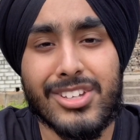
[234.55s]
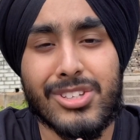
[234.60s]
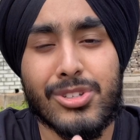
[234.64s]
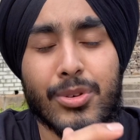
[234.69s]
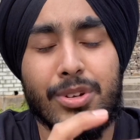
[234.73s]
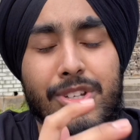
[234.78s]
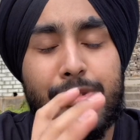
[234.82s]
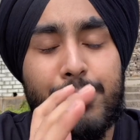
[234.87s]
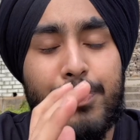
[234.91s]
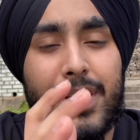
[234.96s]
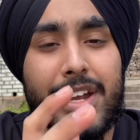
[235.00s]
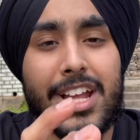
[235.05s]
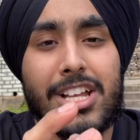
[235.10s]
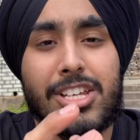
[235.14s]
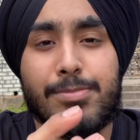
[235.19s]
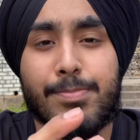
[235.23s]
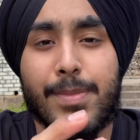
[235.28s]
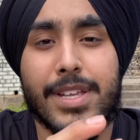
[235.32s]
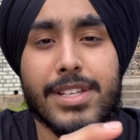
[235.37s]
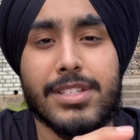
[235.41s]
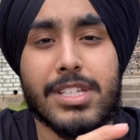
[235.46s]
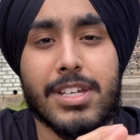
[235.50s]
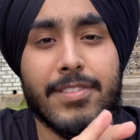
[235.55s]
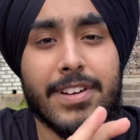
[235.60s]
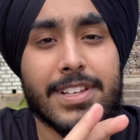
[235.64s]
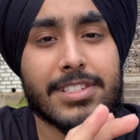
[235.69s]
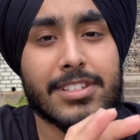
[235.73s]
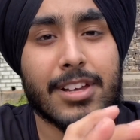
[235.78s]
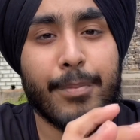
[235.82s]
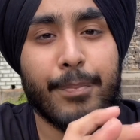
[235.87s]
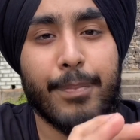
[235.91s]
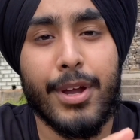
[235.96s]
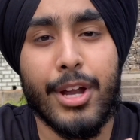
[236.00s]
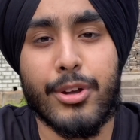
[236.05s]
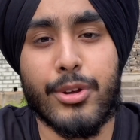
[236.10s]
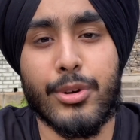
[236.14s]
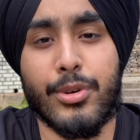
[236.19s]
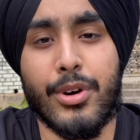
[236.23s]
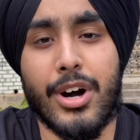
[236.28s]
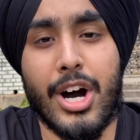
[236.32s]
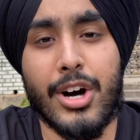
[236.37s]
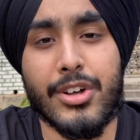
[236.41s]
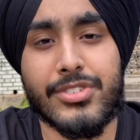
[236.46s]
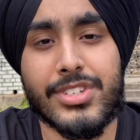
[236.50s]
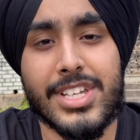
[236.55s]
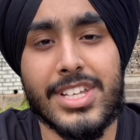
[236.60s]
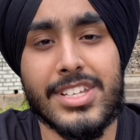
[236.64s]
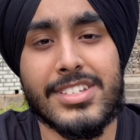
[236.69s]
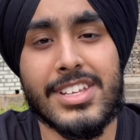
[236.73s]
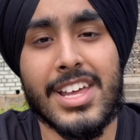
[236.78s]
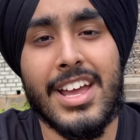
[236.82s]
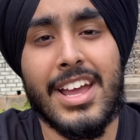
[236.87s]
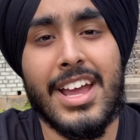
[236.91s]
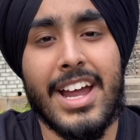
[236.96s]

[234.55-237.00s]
so it's a bit expensive as compared to houses,